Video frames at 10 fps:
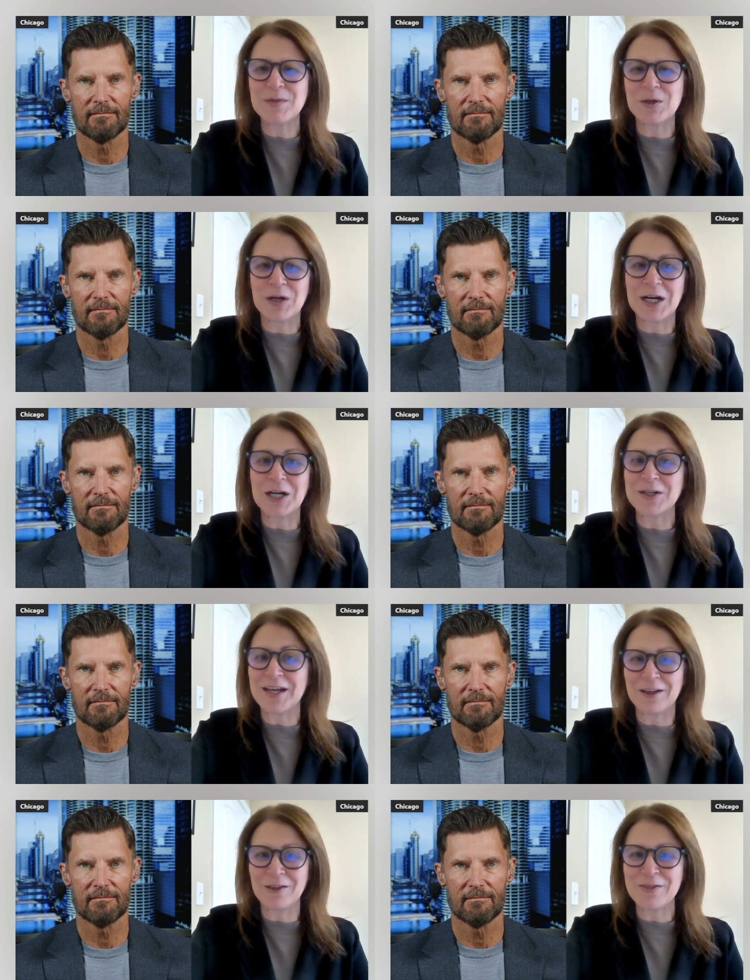Speaker 1: your heart
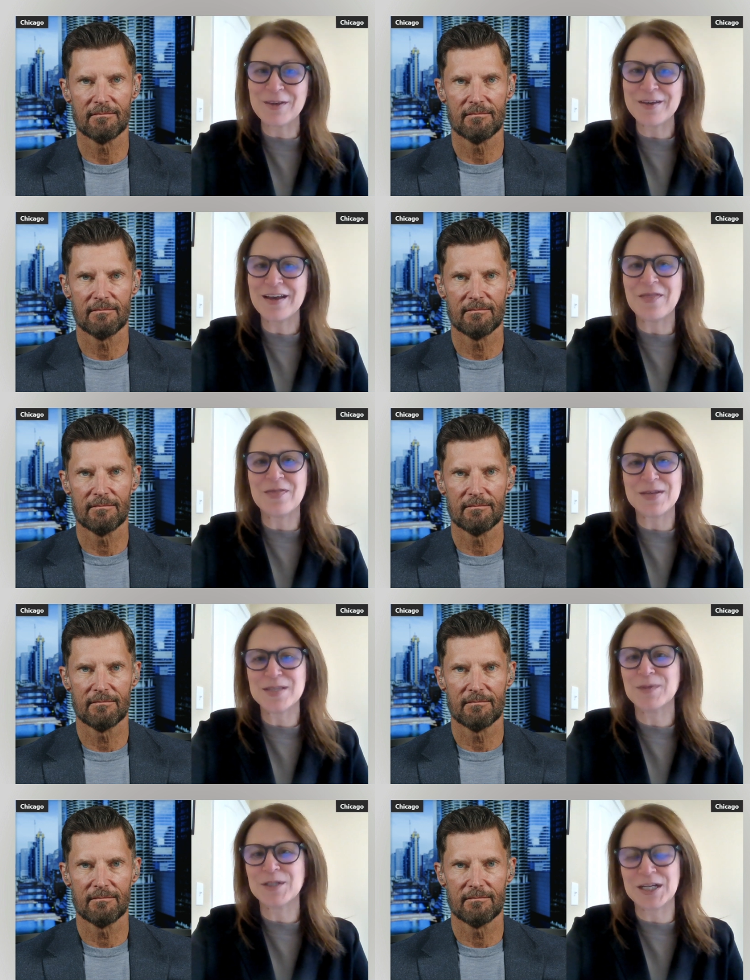healthy, and these
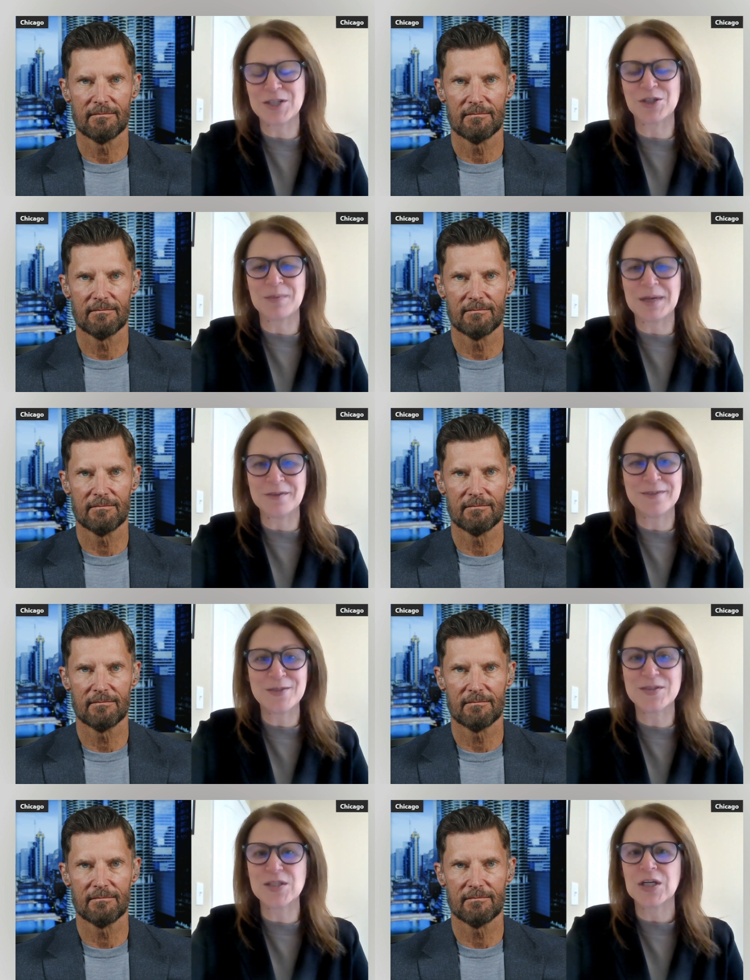potential
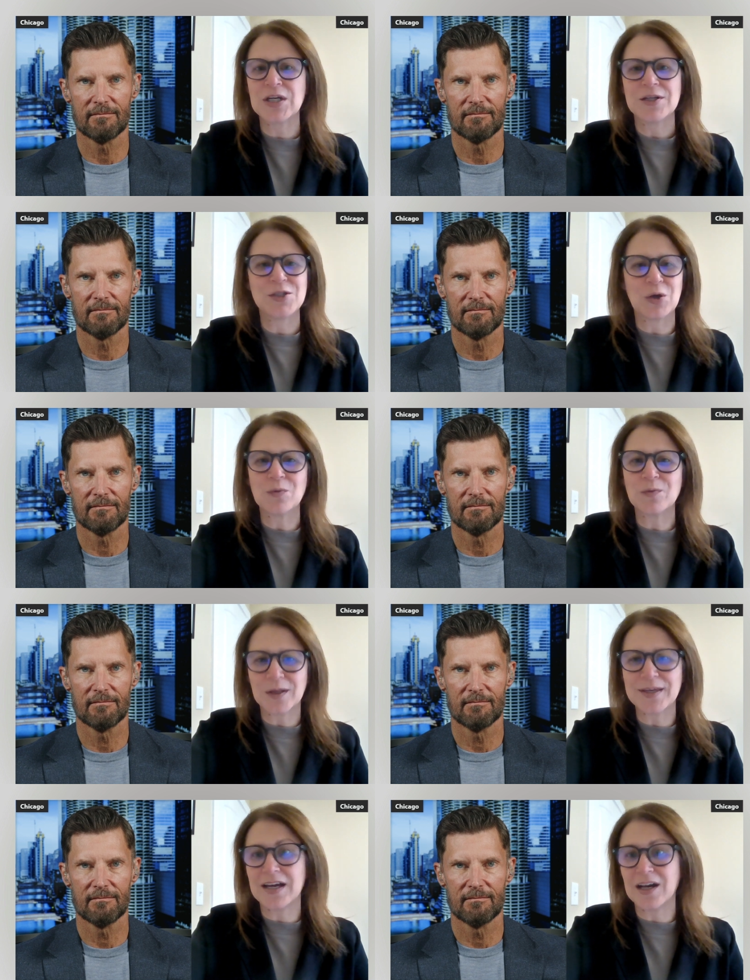benefits don't
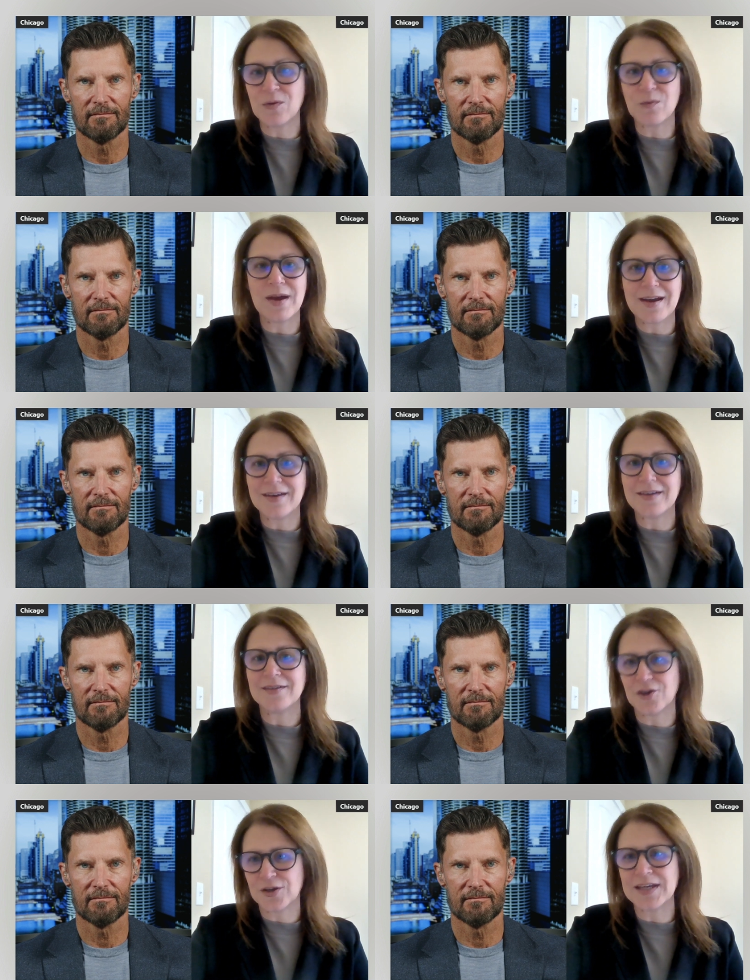really outweigh
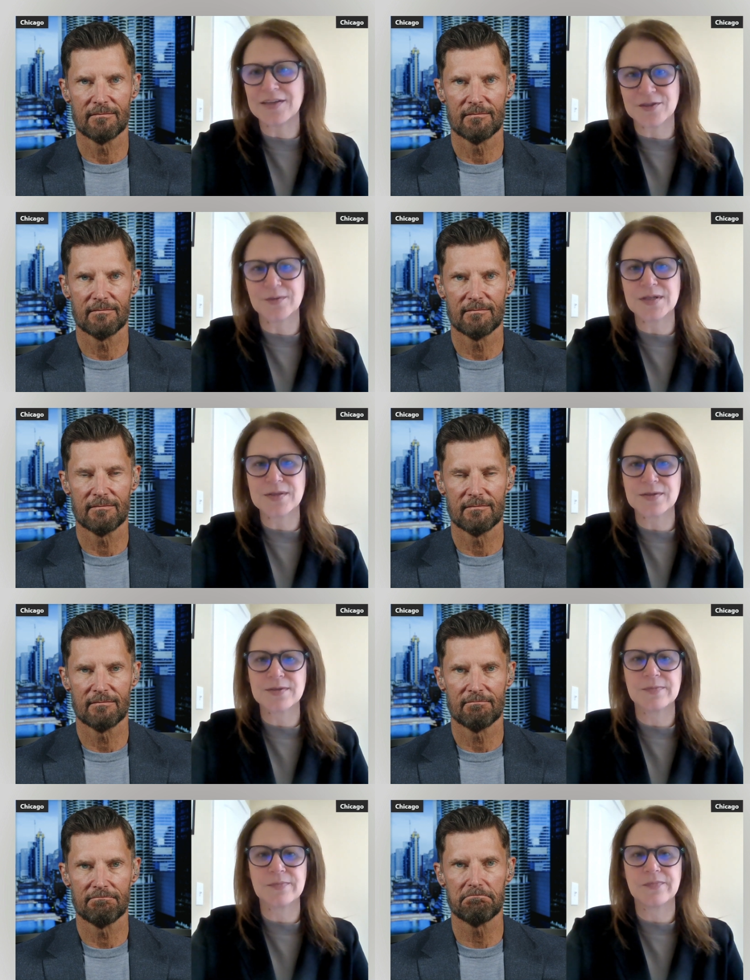your cancer risks.
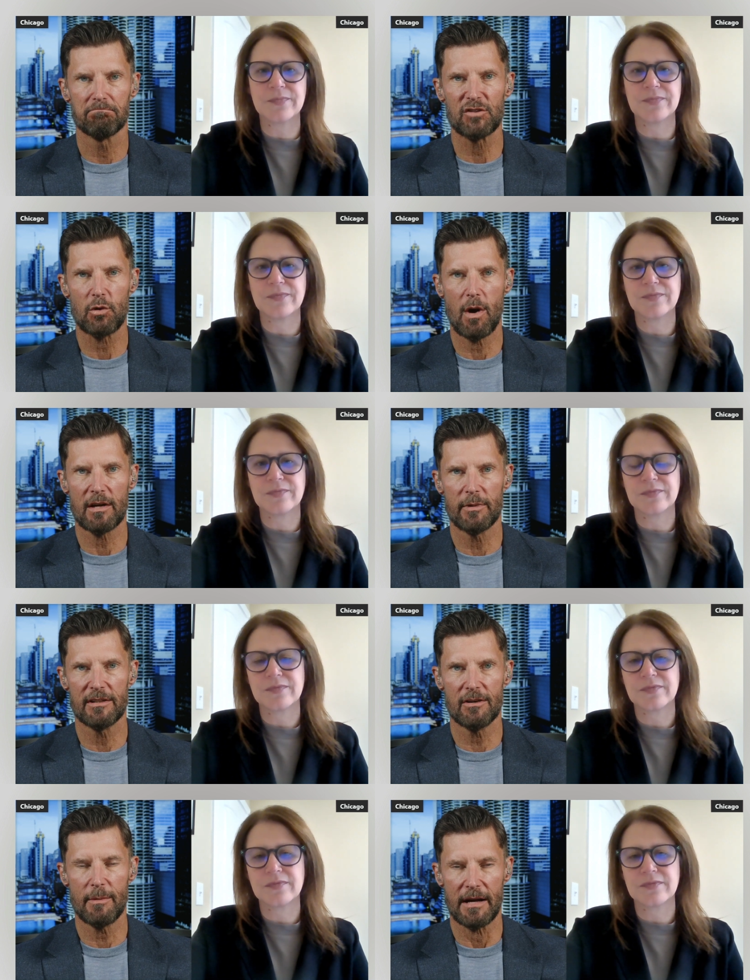
Speaker 2: Mm, so, what can we do
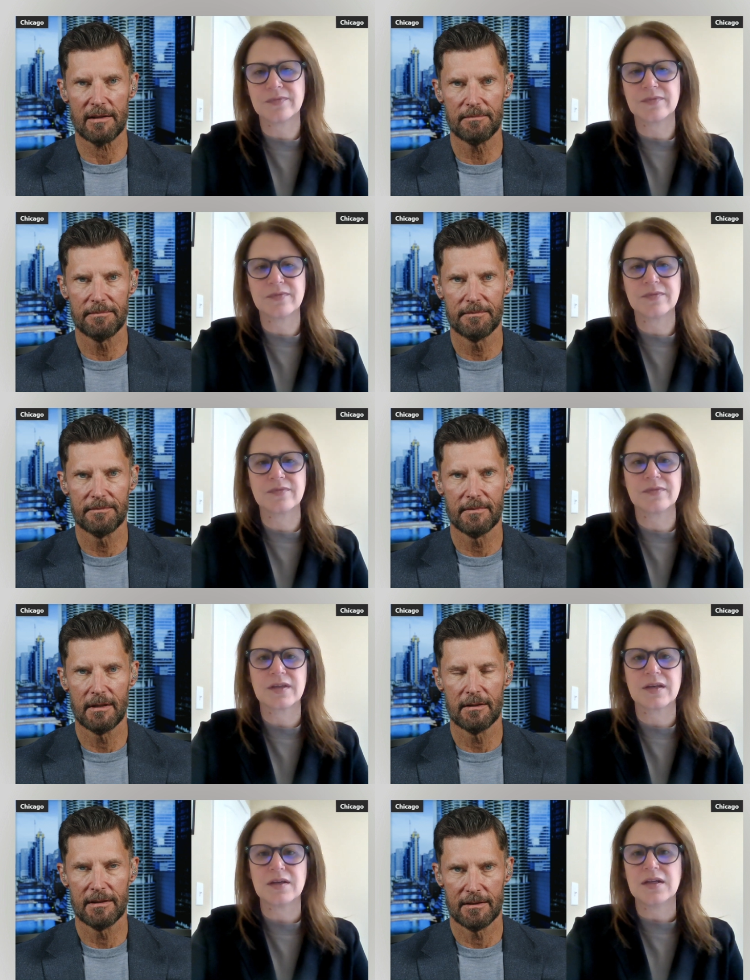about it?
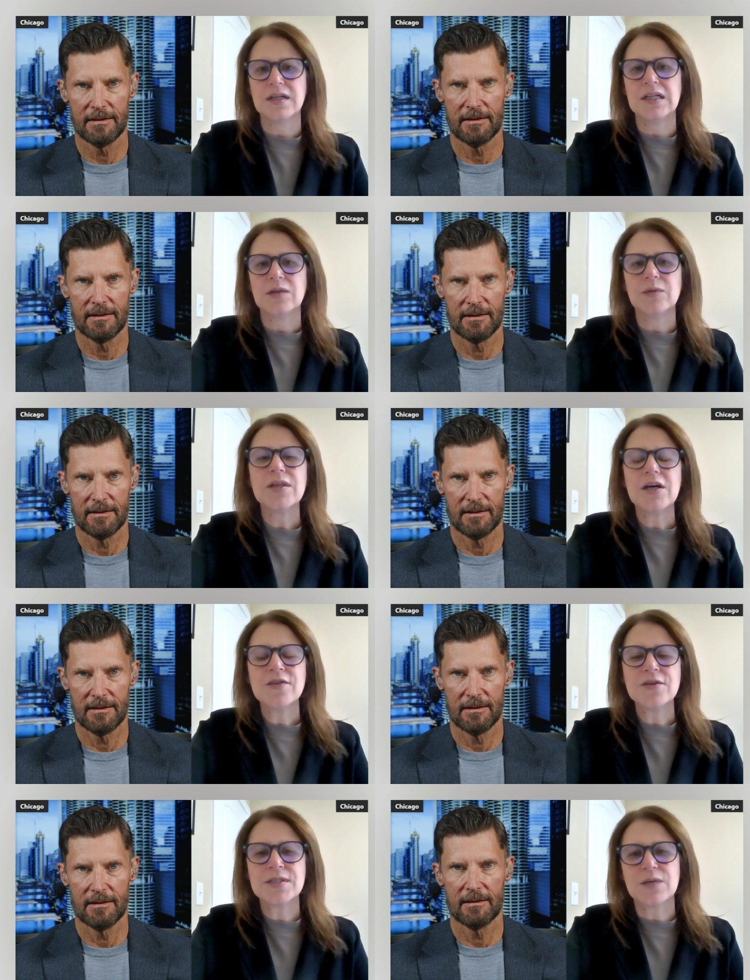
Speaker 1: Well, the author
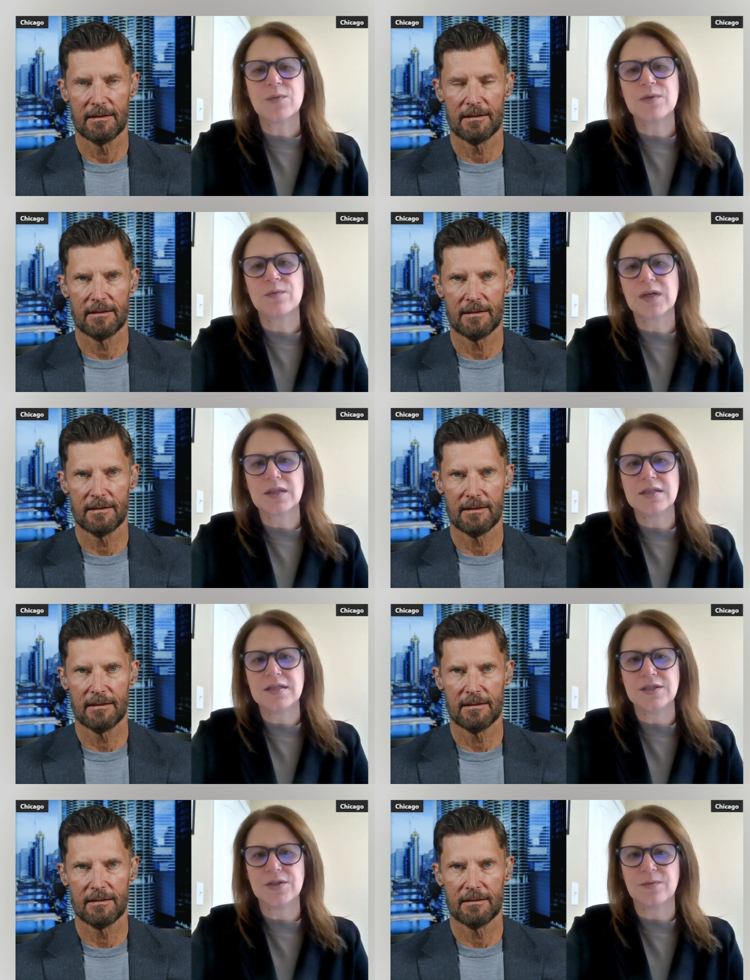said we really
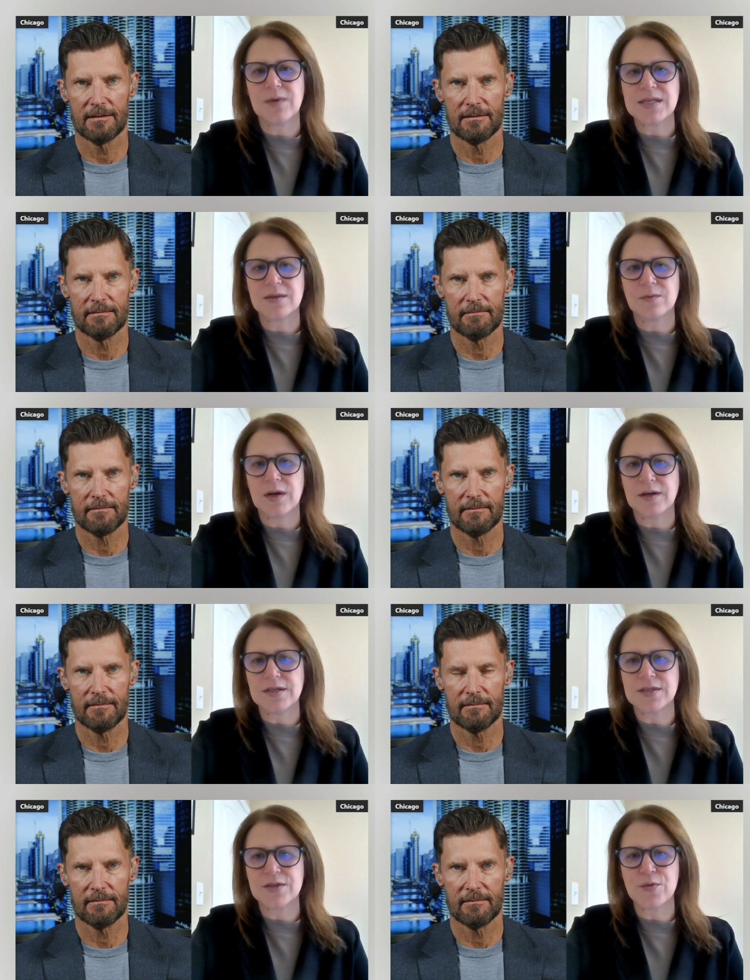need to raise
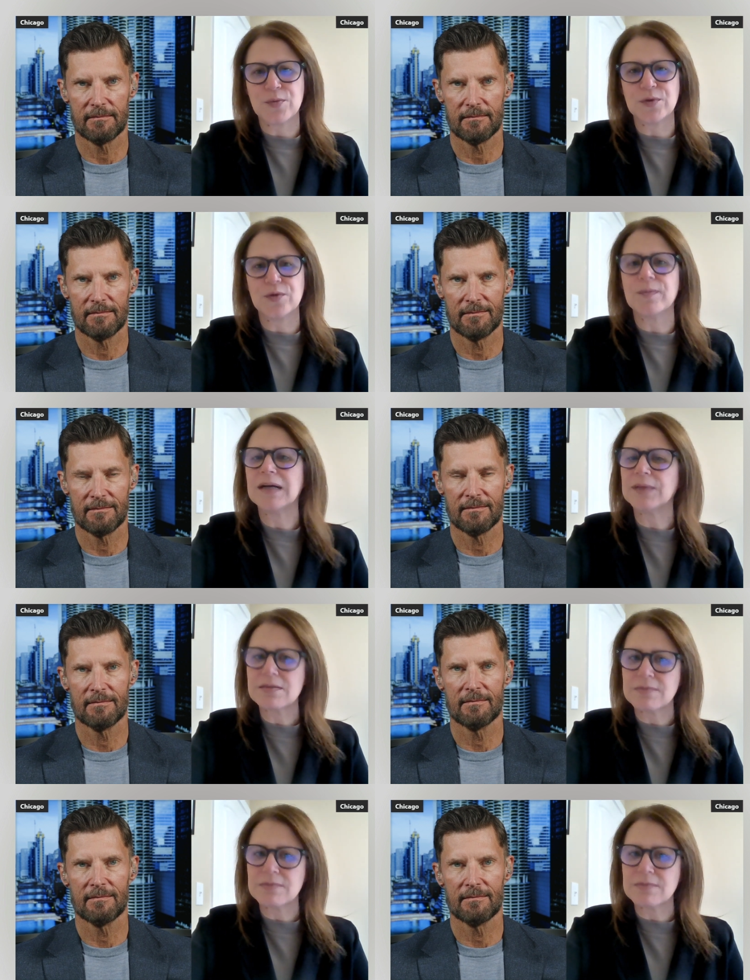awareness through public